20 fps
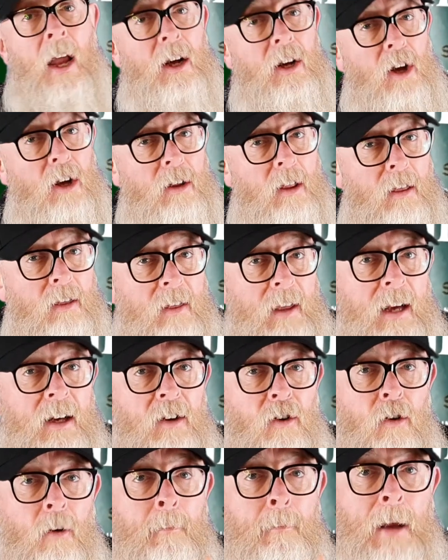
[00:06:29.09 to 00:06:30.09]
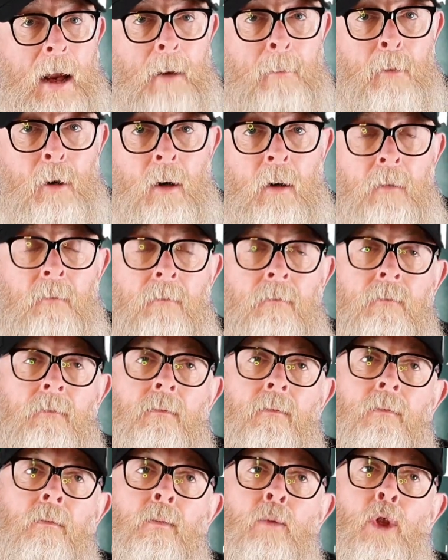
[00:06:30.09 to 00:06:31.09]
Now, the thing to remember,
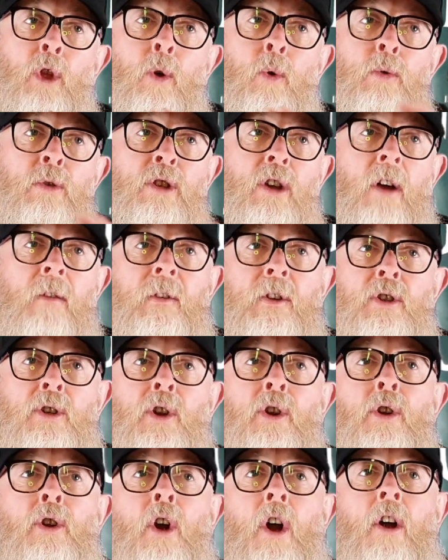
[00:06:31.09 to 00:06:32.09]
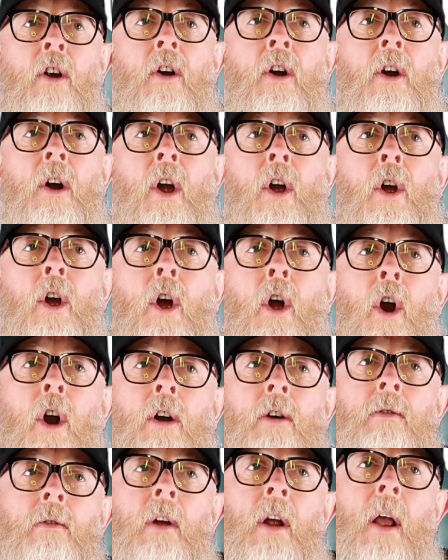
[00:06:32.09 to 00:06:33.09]
those of us who
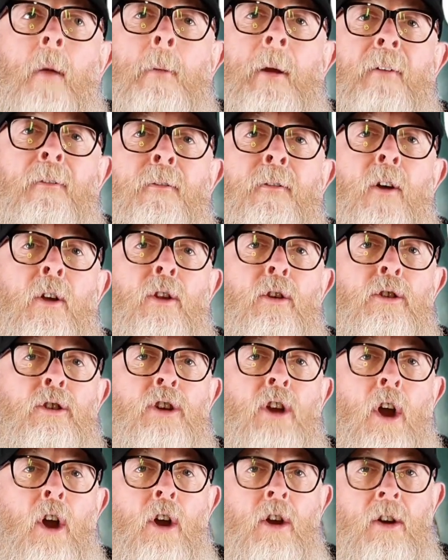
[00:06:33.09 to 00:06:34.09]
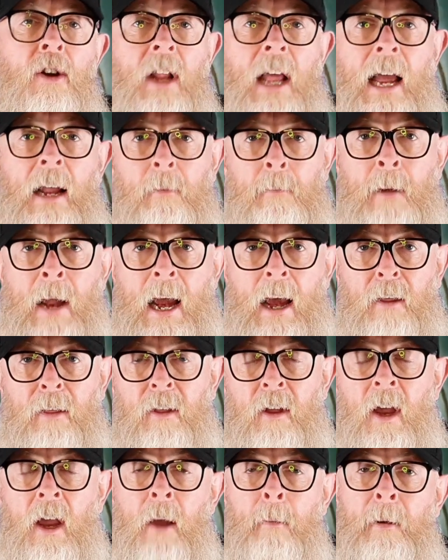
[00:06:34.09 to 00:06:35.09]
are a bit further down that
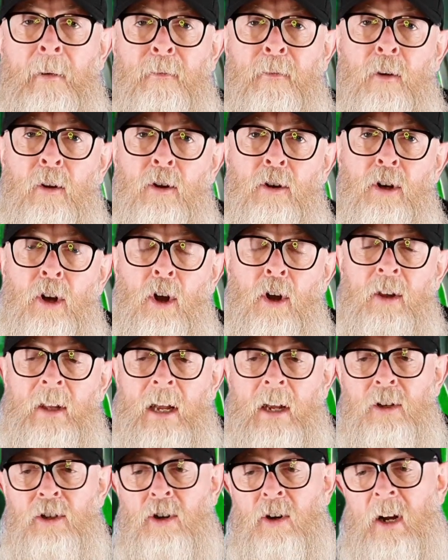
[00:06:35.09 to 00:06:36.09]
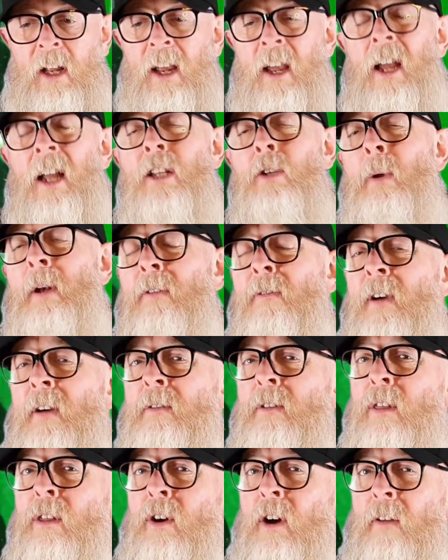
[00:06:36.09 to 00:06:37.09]
path, a bit further down that journey,
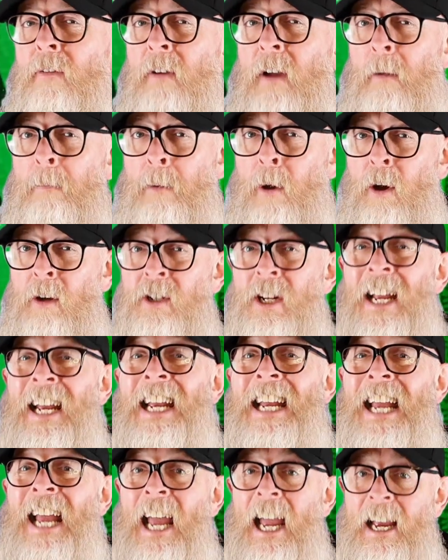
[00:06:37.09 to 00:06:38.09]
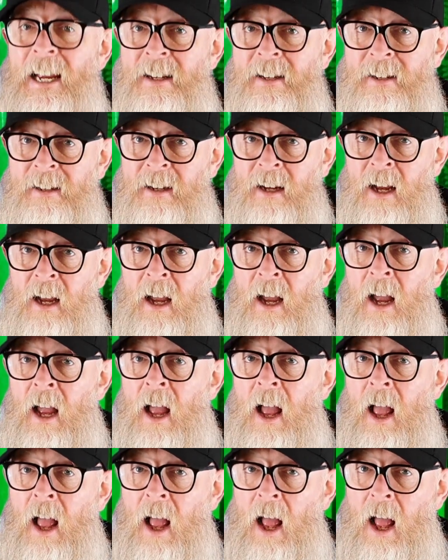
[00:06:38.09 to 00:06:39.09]
25 to 35 pounds is
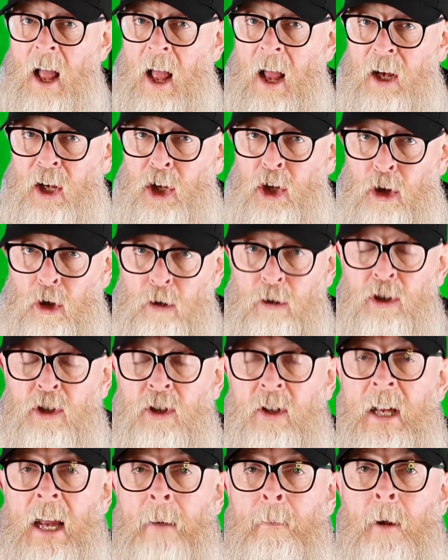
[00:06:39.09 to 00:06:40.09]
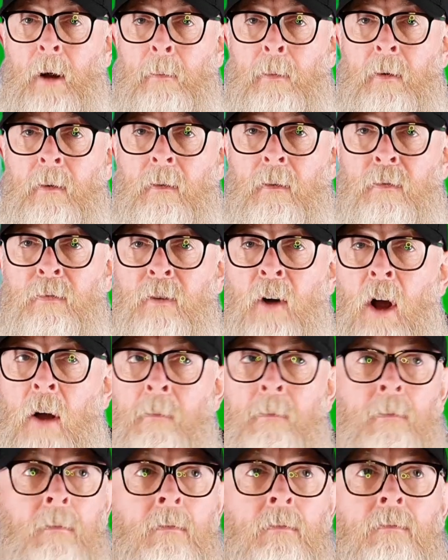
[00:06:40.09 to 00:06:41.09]
a huge step up
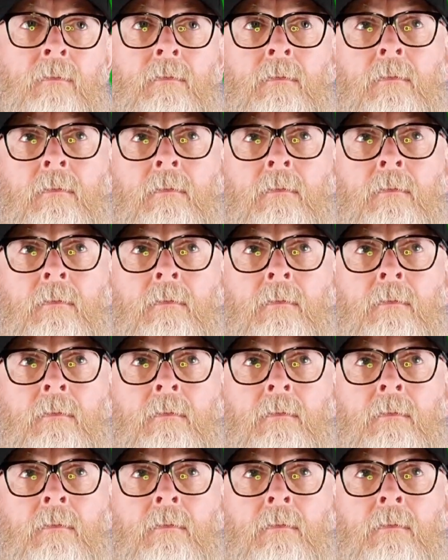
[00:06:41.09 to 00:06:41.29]
from